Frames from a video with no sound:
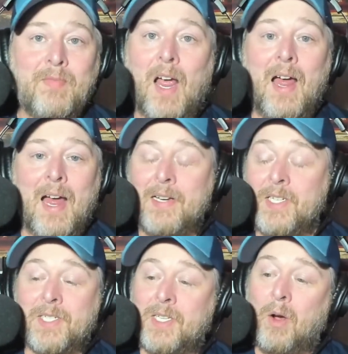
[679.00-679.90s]
I, I
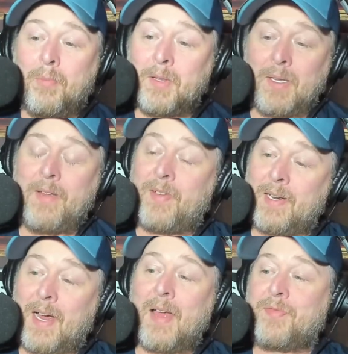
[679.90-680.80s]
just don't believe it.
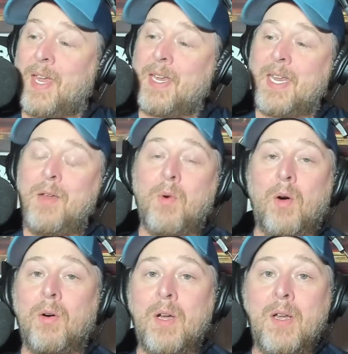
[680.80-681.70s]
I think he
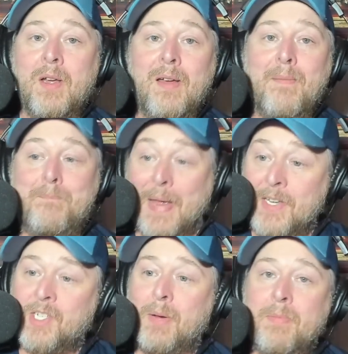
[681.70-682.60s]
will
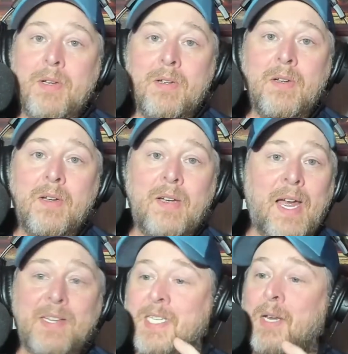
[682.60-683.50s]
bench him
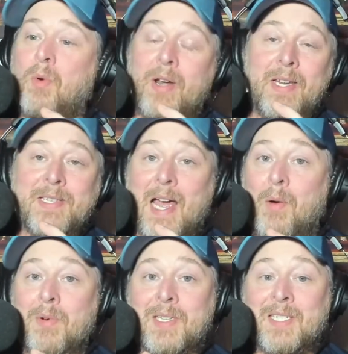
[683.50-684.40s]
and see what he's
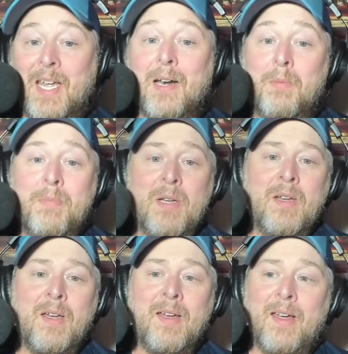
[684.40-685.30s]
got with Stidham.
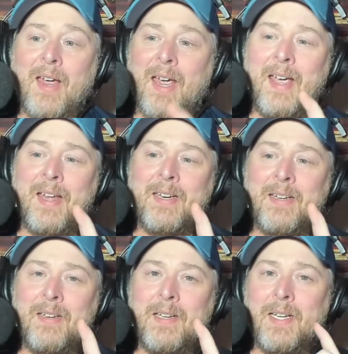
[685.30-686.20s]
And
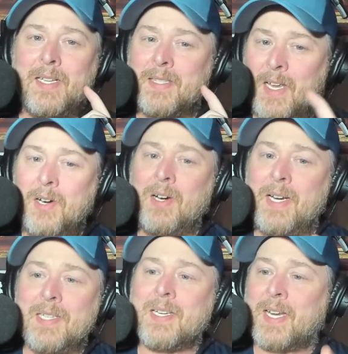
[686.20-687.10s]
there
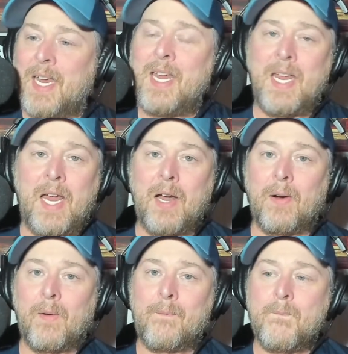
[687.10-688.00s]
is a key here.